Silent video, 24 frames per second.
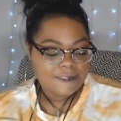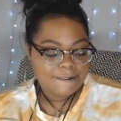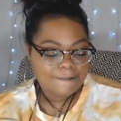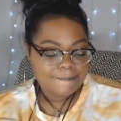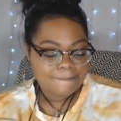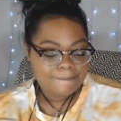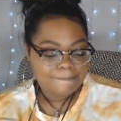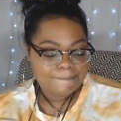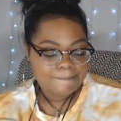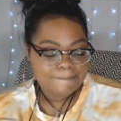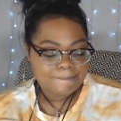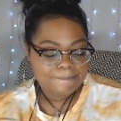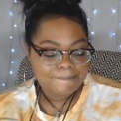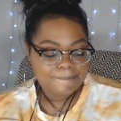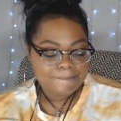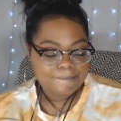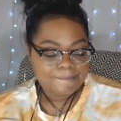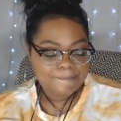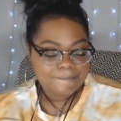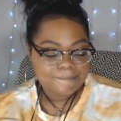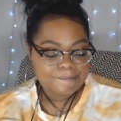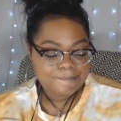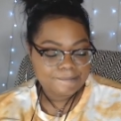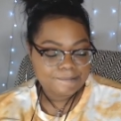
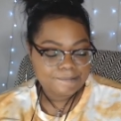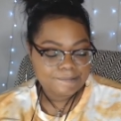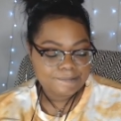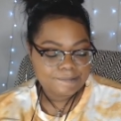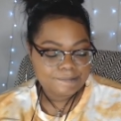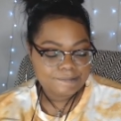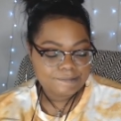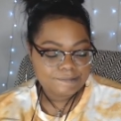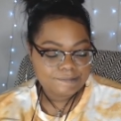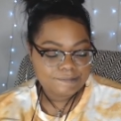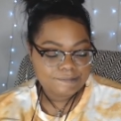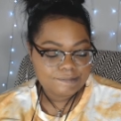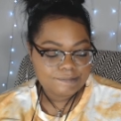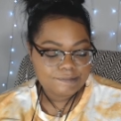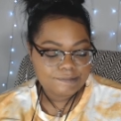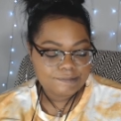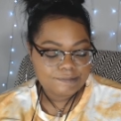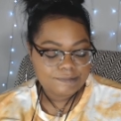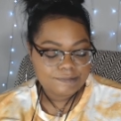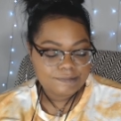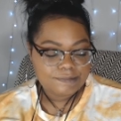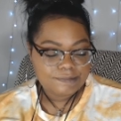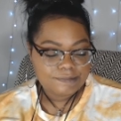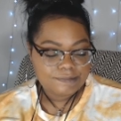
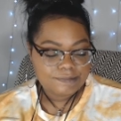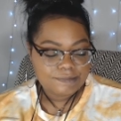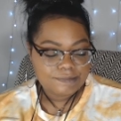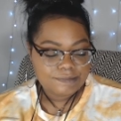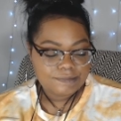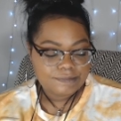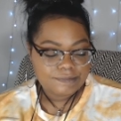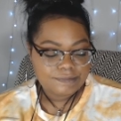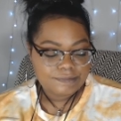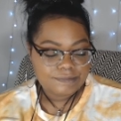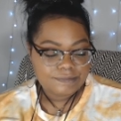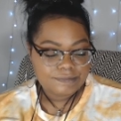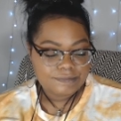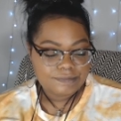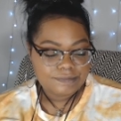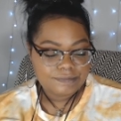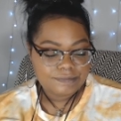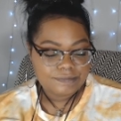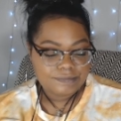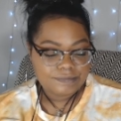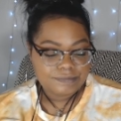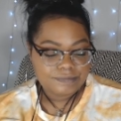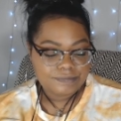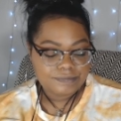
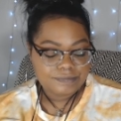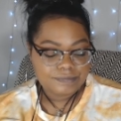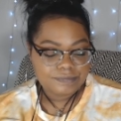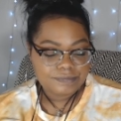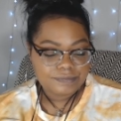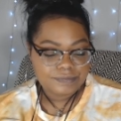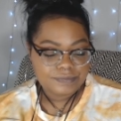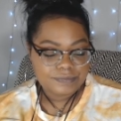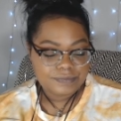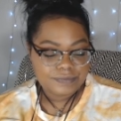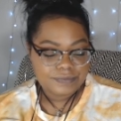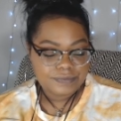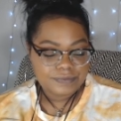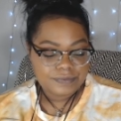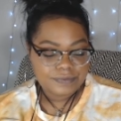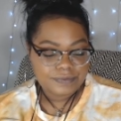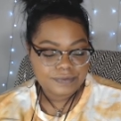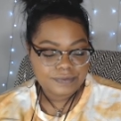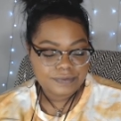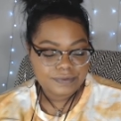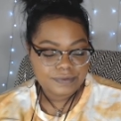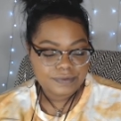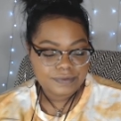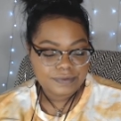
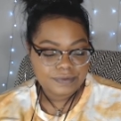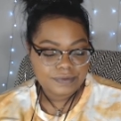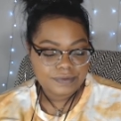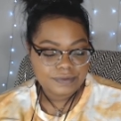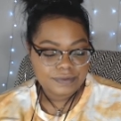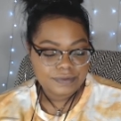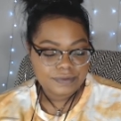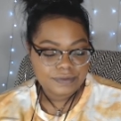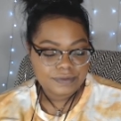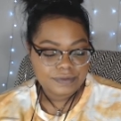(no one is talking)